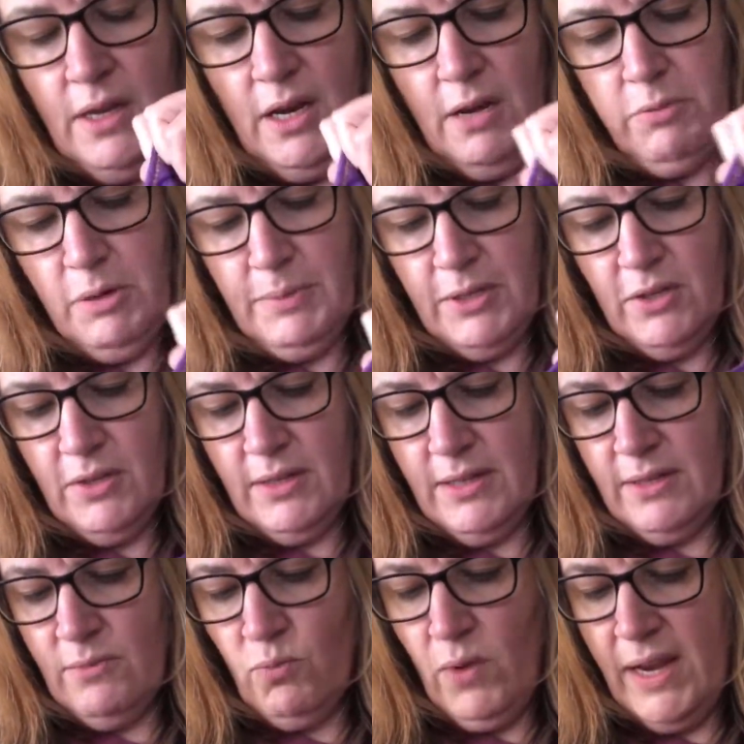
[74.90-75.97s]
Probably
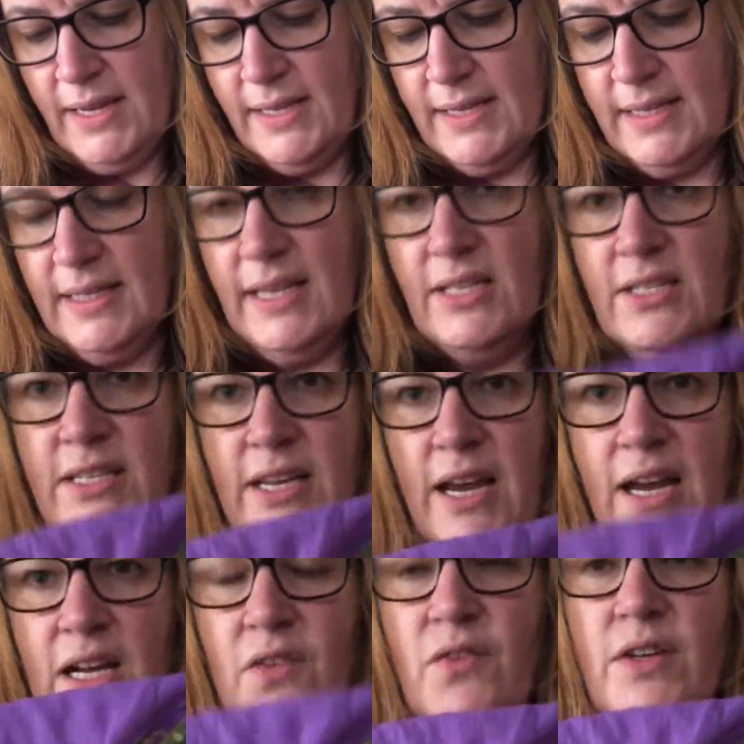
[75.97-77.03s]
waste less
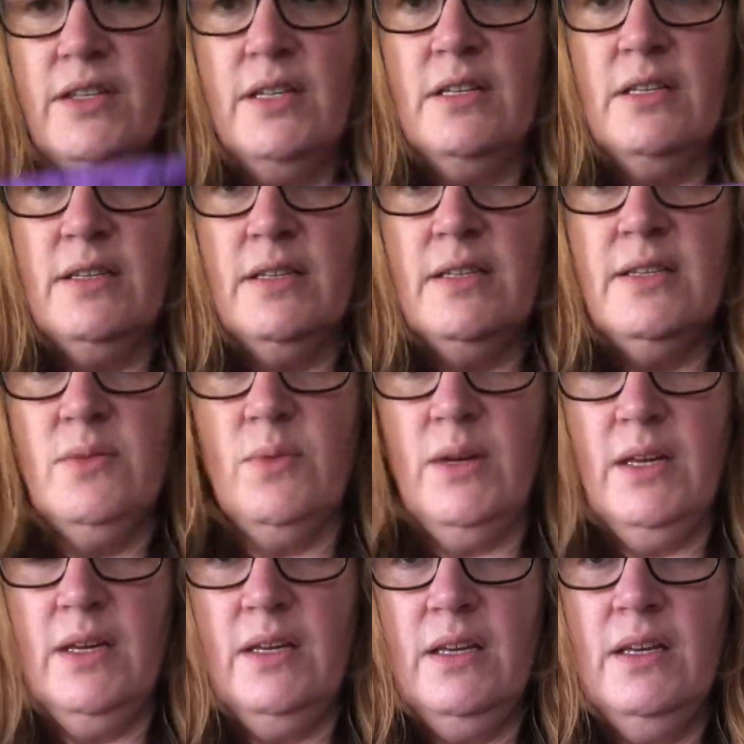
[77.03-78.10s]
yarn if I did it this
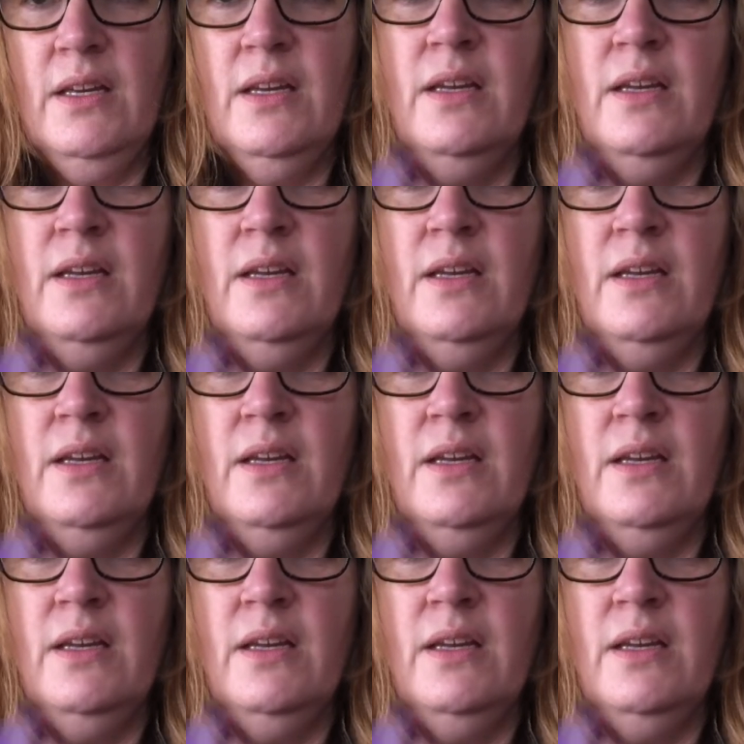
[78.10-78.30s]
way,